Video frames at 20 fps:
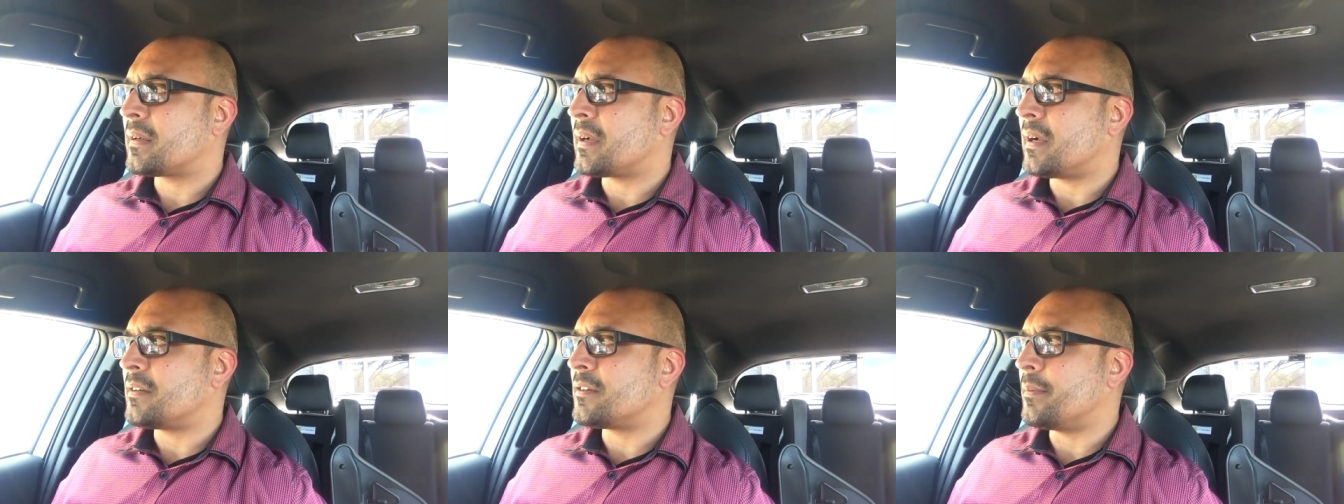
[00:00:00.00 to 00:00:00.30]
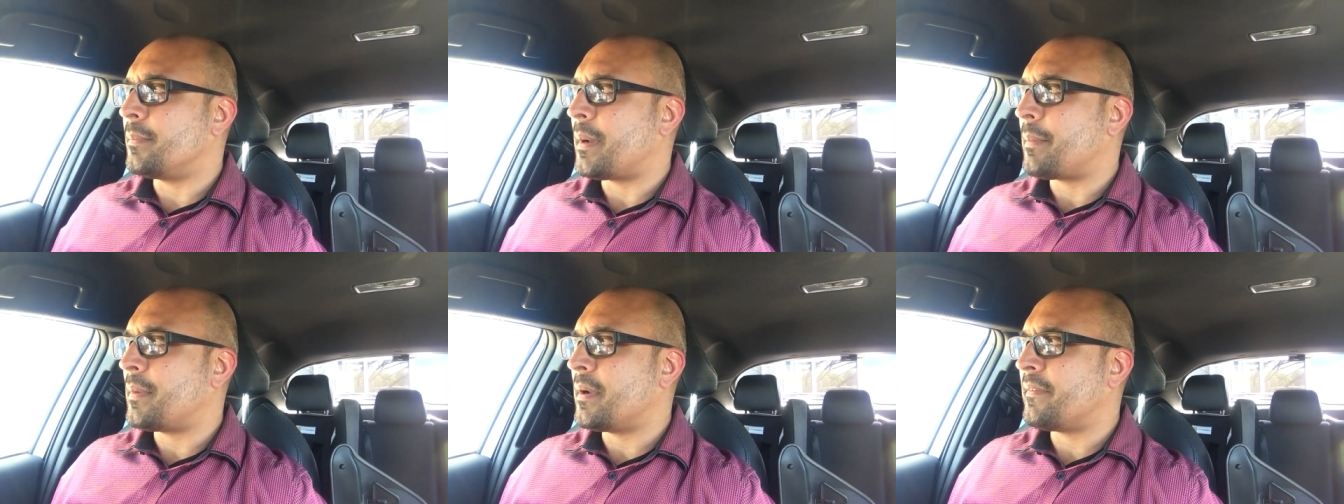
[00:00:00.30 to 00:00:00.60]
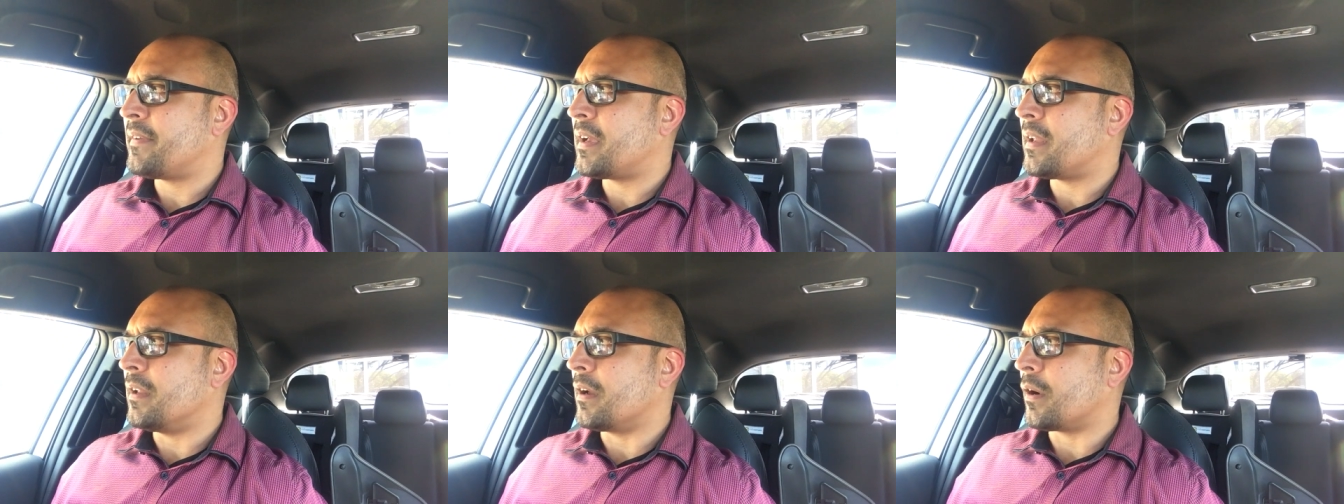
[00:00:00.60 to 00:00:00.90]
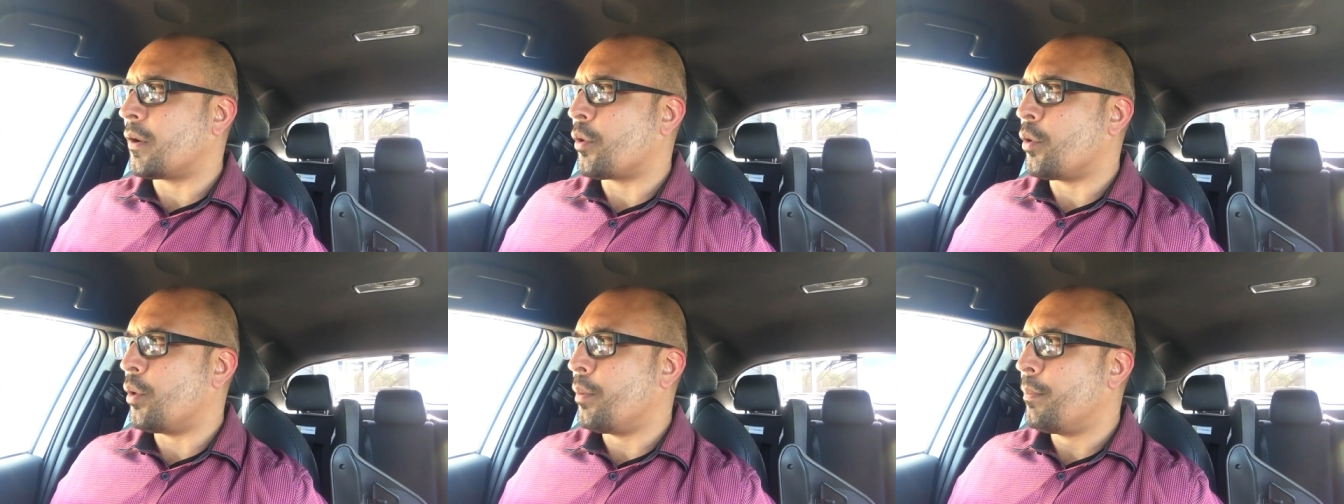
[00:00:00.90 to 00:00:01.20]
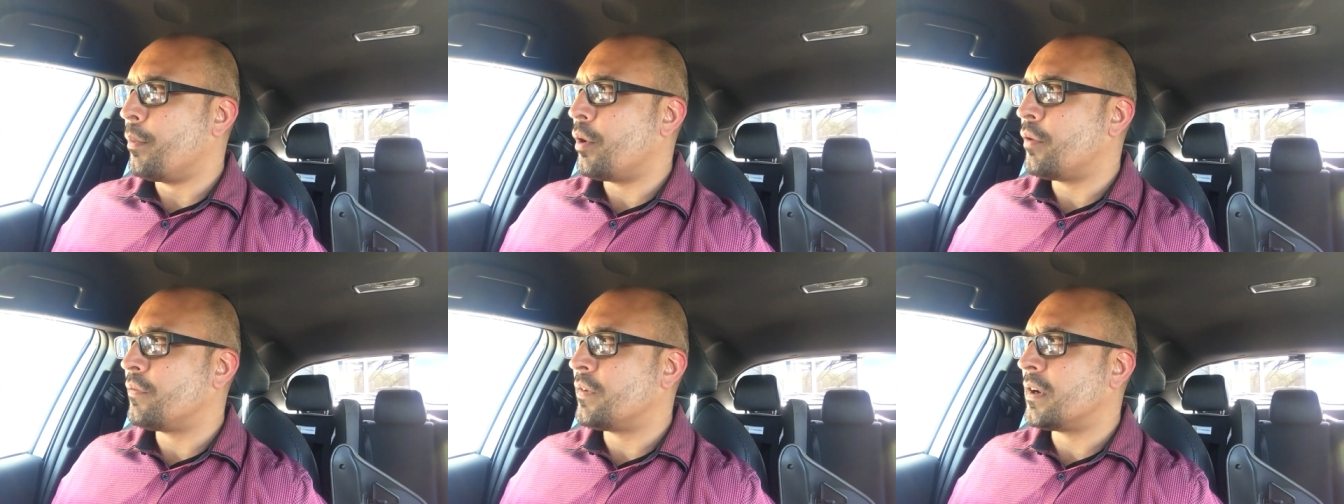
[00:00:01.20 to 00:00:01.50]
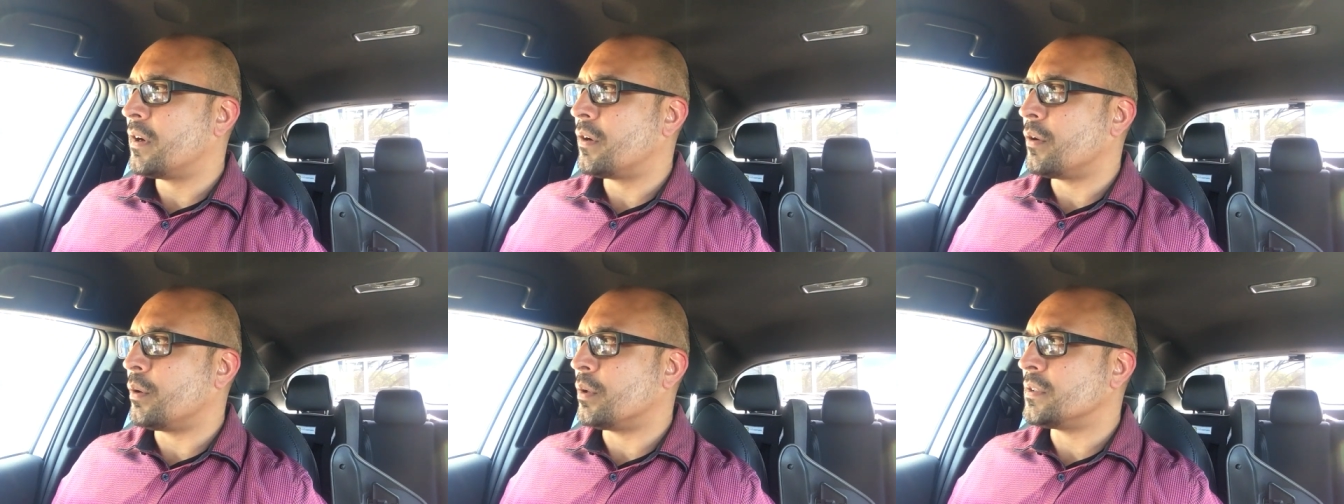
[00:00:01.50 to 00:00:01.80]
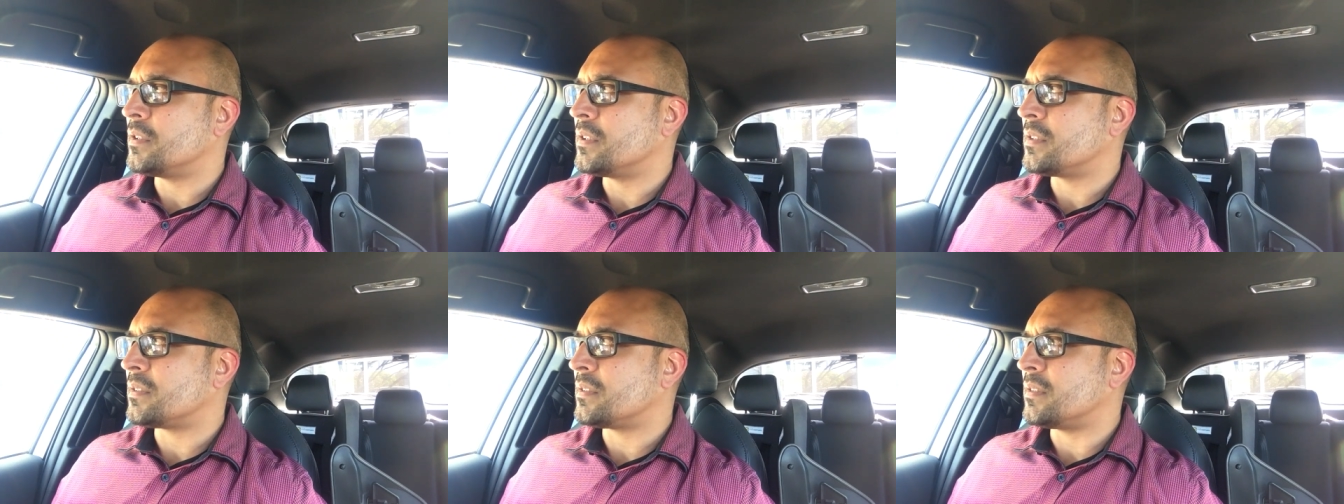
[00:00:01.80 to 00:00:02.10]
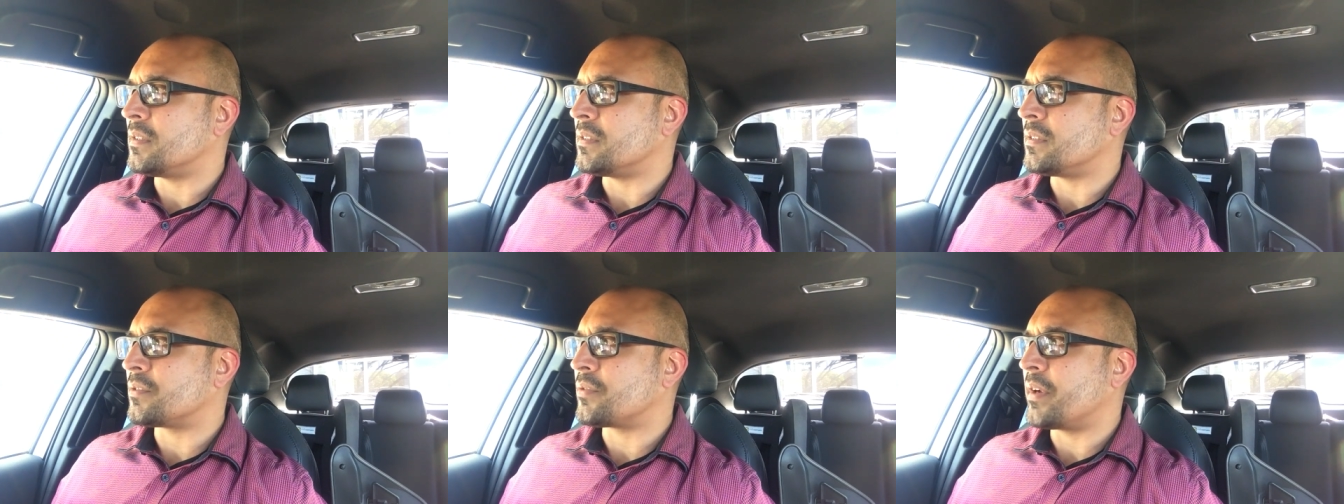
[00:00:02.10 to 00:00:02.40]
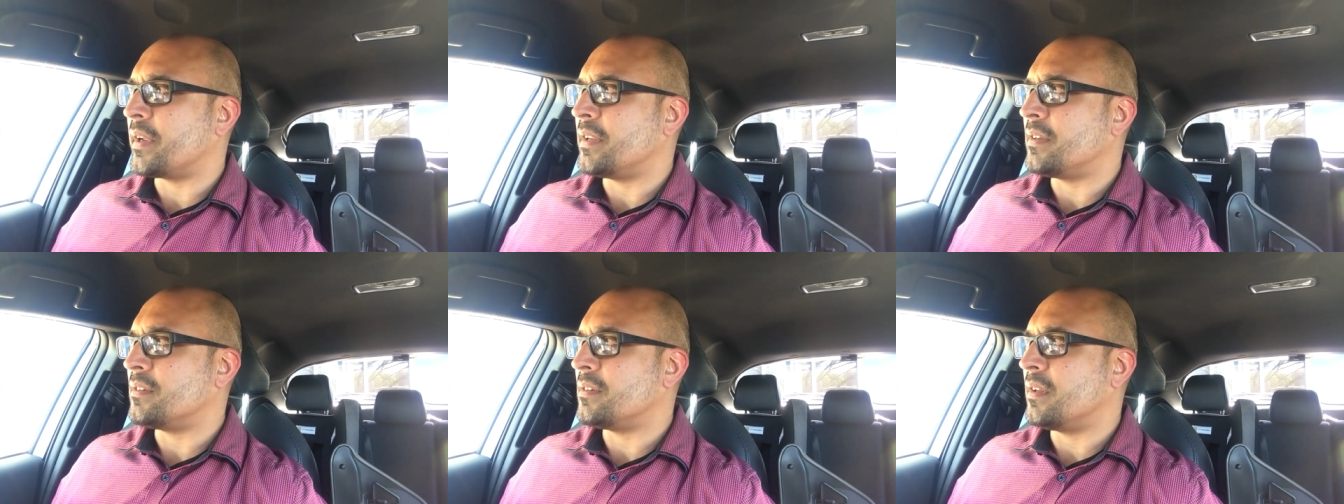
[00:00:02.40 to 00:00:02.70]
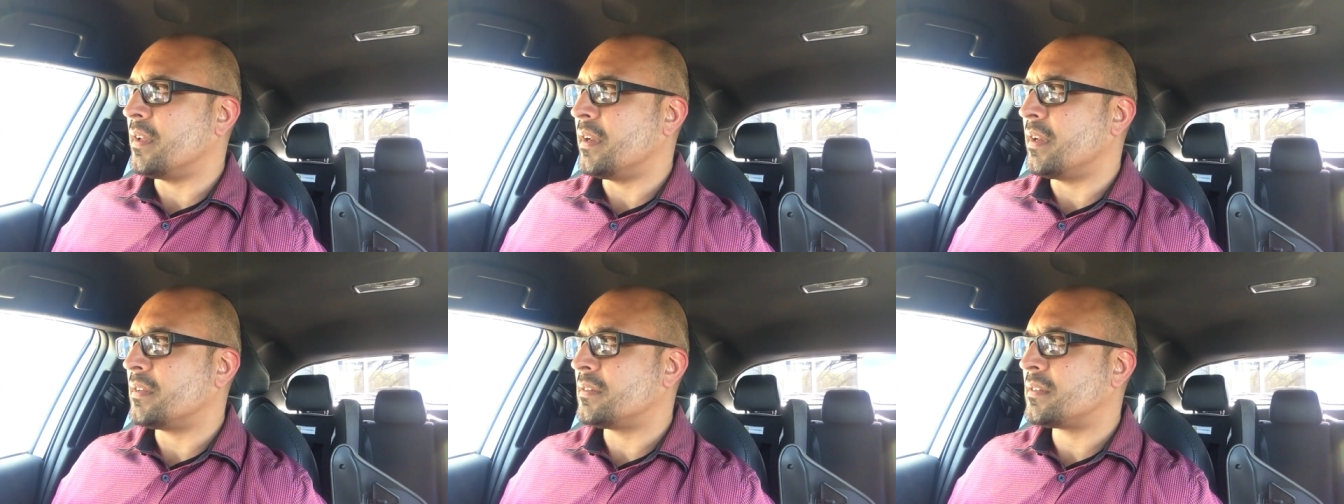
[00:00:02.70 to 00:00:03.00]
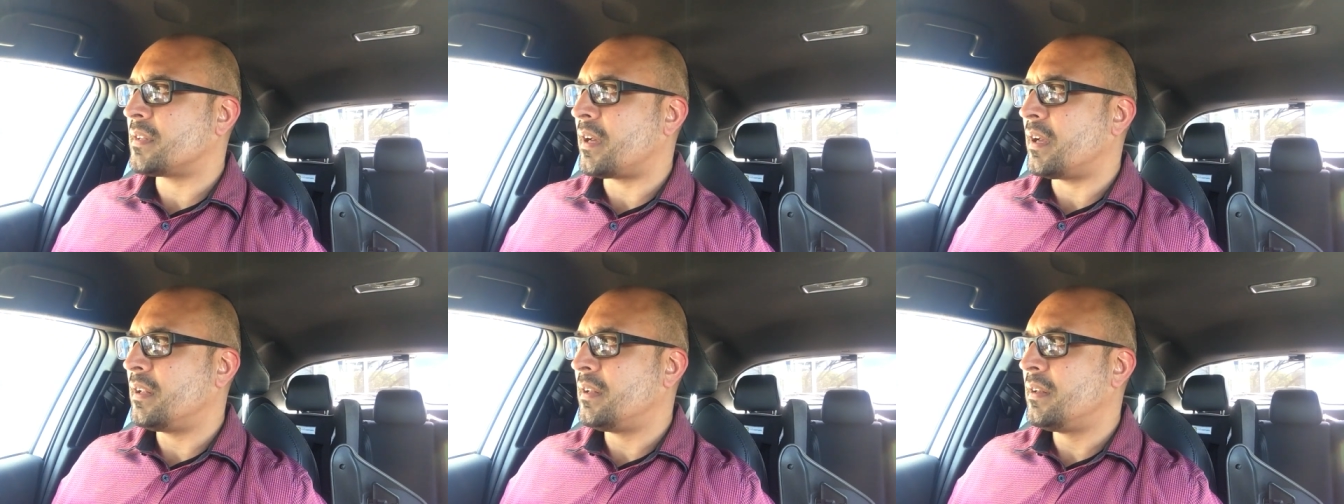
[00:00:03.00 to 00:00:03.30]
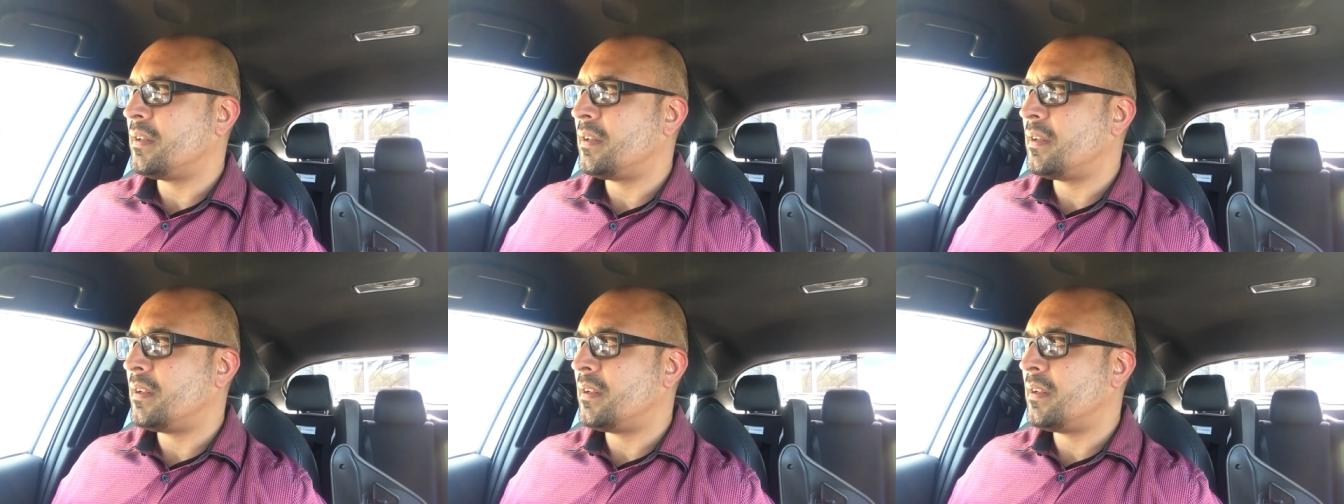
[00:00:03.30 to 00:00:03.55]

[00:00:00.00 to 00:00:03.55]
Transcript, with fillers: Can't remember if he had a comb over or just a strange hairstyle.